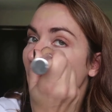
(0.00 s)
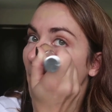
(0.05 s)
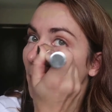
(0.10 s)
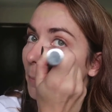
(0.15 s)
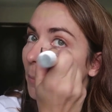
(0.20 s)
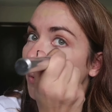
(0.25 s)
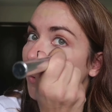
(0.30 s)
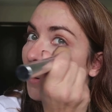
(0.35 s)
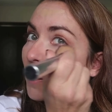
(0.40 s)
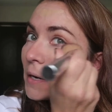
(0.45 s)

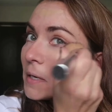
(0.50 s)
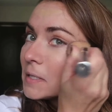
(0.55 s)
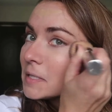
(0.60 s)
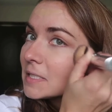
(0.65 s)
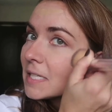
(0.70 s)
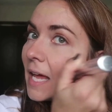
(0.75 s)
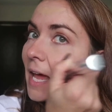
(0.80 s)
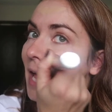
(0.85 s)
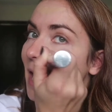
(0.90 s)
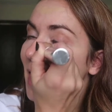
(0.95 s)
our
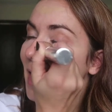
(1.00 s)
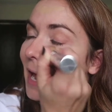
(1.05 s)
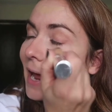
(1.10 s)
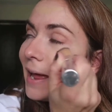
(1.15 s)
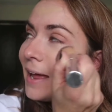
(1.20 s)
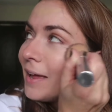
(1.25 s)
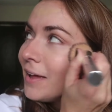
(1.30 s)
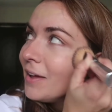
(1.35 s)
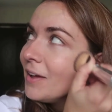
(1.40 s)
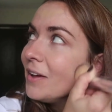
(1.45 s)
pores,
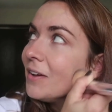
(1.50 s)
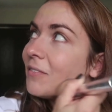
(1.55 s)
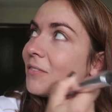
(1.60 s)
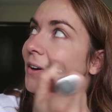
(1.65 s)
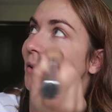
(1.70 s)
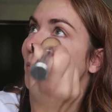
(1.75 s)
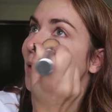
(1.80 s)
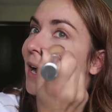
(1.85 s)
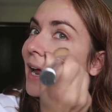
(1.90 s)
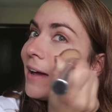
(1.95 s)

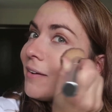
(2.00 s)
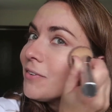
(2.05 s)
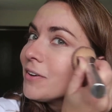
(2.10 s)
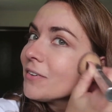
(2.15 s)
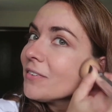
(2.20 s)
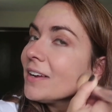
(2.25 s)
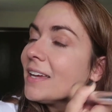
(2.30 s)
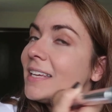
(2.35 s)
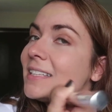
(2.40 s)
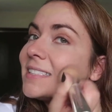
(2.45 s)
for
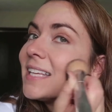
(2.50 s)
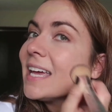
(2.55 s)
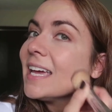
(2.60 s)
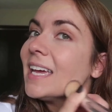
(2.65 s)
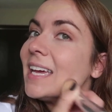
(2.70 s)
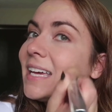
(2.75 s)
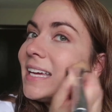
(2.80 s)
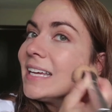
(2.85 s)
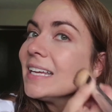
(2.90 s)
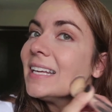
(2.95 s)
whatever
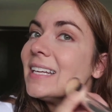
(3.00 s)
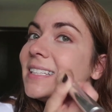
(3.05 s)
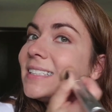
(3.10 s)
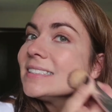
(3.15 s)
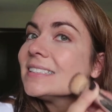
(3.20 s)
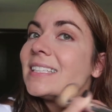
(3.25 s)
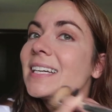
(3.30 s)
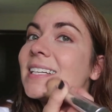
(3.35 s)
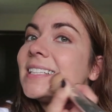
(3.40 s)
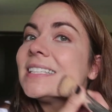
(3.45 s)

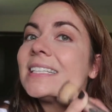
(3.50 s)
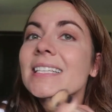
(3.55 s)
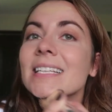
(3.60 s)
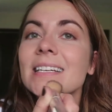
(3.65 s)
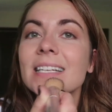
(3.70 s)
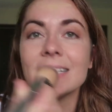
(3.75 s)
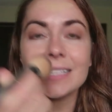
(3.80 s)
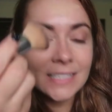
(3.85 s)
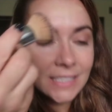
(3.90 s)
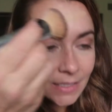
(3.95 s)
reason, tend to
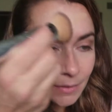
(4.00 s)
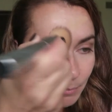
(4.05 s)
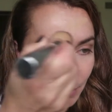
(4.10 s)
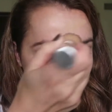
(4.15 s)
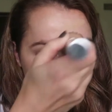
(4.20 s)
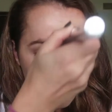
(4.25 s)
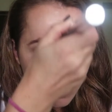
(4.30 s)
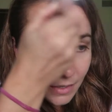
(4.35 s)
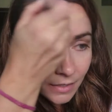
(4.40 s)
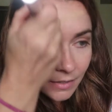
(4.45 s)
look a little
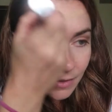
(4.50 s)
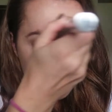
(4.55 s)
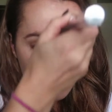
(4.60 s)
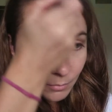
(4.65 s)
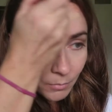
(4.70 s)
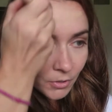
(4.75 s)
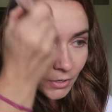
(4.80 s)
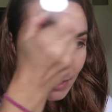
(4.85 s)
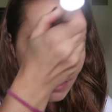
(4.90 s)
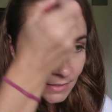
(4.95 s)
bigger.
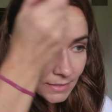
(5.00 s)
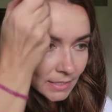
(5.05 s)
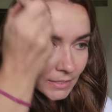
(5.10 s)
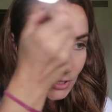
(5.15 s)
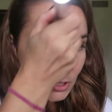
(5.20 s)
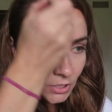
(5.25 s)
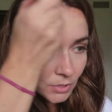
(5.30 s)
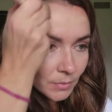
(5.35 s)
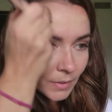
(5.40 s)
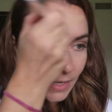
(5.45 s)
They're more
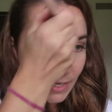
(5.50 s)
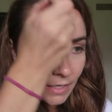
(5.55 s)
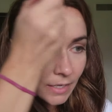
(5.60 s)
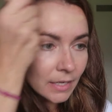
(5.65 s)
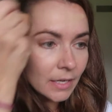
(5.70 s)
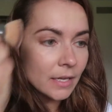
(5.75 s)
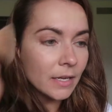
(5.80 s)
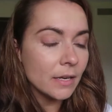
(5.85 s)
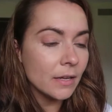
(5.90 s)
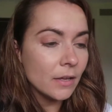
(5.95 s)

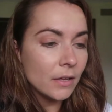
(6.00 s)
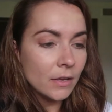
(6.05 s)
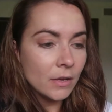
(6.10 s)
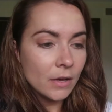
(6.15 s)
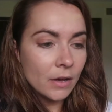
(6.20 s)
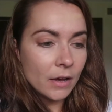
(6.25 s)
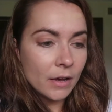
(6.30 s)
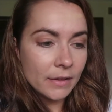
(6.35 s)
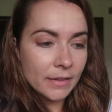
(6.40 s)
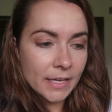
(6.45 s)
accentuated,
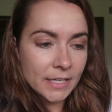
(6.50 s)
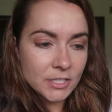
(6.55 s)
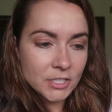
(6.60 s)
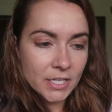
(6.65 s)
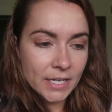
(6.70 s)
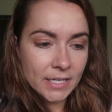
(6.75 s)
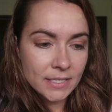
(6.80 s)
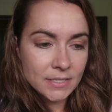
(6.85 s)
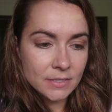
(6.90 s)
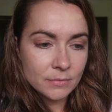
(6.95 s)
all that
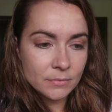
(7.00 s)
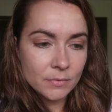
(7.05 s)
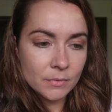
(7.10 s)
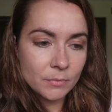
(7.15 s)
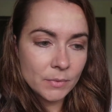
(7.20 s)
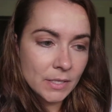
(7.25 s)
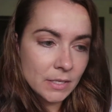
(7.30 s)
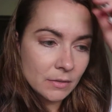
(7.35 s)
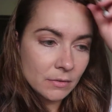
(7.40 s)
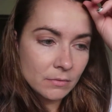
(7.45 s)
jazz.
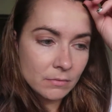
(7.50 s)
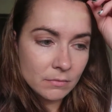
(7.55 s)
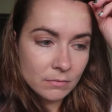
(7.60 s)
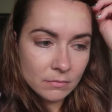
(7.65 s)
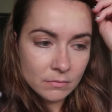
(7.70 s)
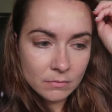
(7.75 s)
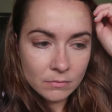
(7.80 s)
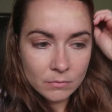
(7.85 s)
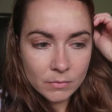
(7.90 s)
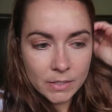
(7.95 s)
We don't
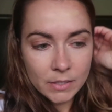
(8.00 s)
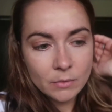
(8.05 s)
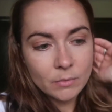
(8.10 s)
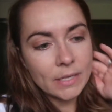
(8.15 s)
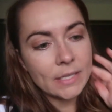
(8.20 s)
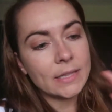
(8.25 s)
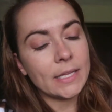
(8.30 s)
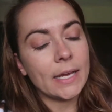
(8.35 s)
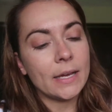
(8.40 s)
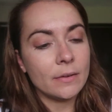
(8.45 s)

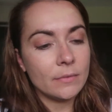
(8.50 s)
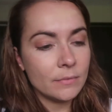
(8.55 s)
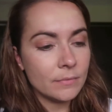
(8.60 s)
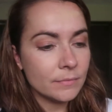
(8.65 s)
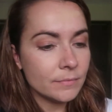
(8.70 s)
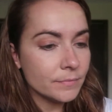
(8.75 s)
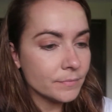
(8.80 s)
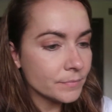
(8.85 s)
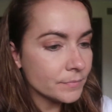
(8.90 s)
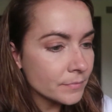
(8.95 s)
want that.
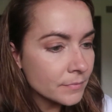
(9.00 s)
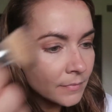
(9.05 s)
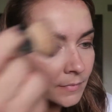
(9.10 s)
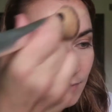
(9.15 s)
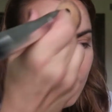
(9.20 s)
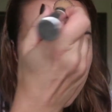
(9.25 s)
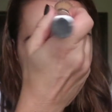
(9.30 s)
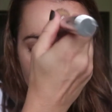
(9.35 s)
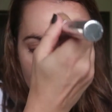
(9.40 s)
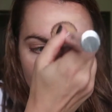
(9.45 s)

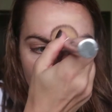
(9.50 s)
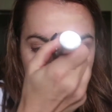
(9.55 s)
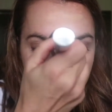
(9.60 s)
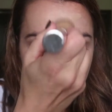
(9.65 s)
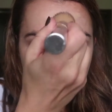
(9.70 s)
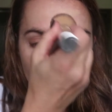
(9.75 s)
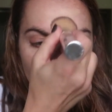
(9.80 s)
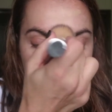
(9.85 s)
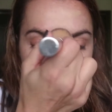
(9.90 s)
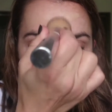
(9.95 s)

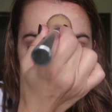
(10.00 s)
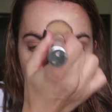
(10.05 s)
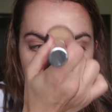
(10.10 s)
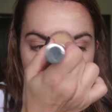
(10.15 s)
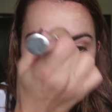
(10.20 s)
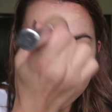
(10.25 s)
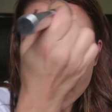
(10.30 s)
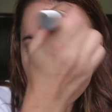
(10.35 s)
We want a